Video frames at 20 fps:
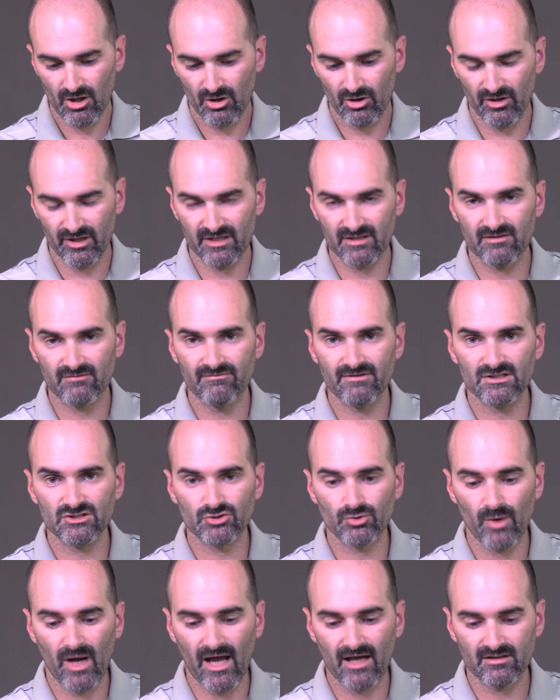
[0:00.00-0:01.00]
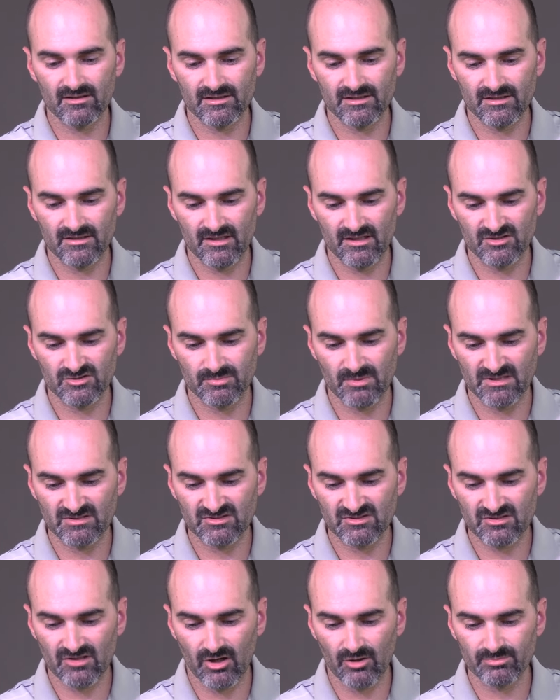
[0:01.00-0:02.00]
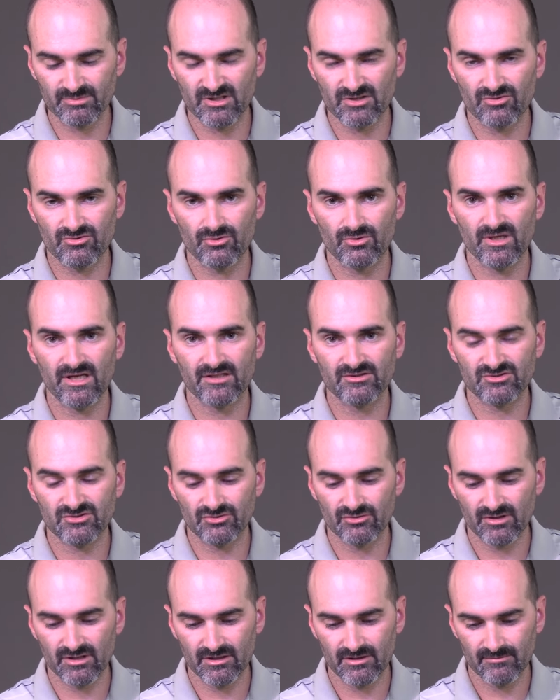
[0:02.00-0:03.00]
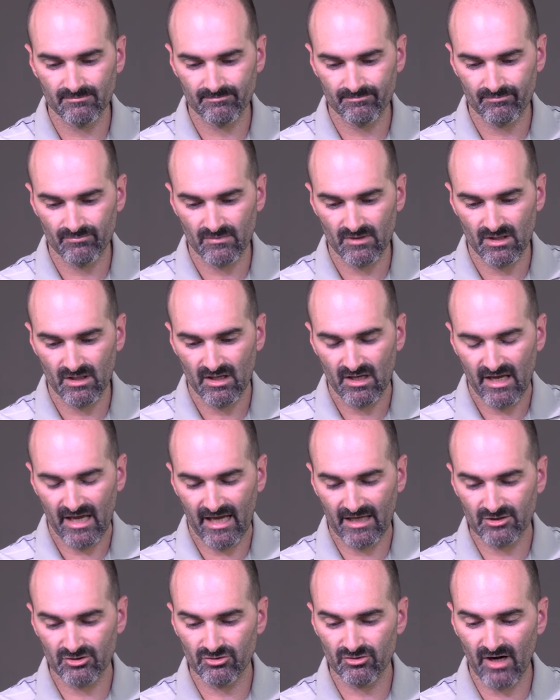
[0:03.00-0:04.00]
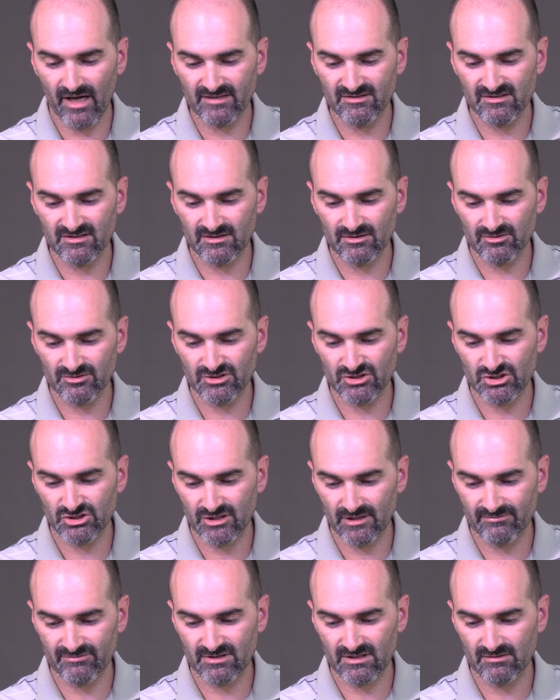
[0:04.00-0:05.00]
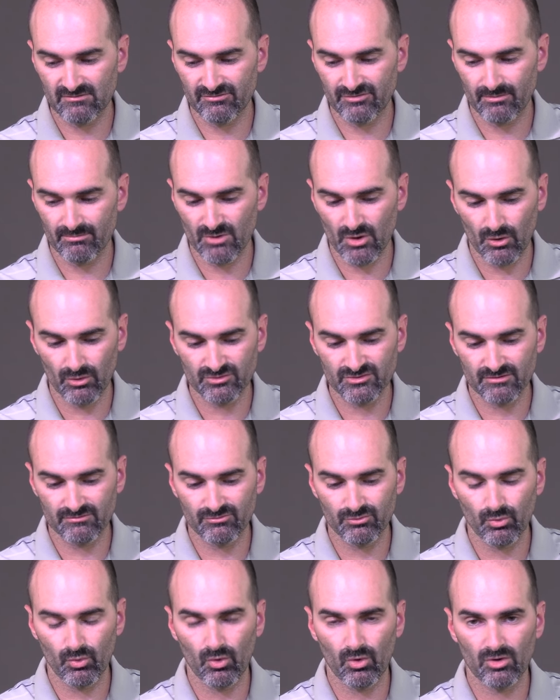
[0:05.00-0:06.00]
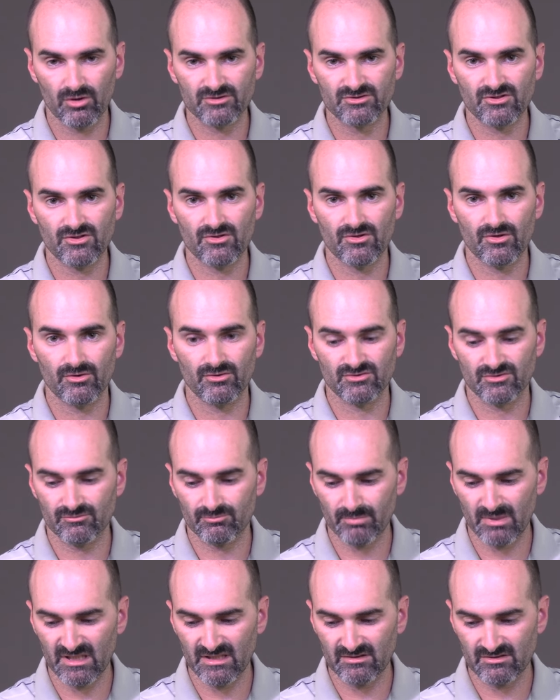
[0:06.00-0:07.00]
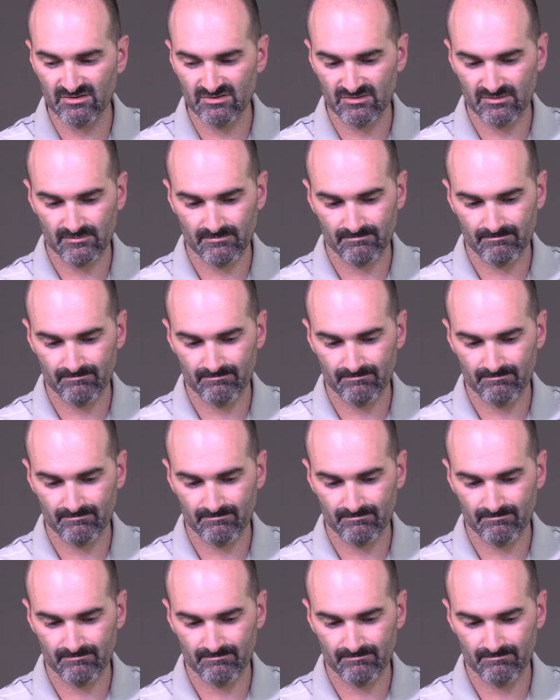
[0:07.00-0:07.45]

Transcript: Her individuality has been sculpted through history, and her ideals shifted from those of war to those of peace.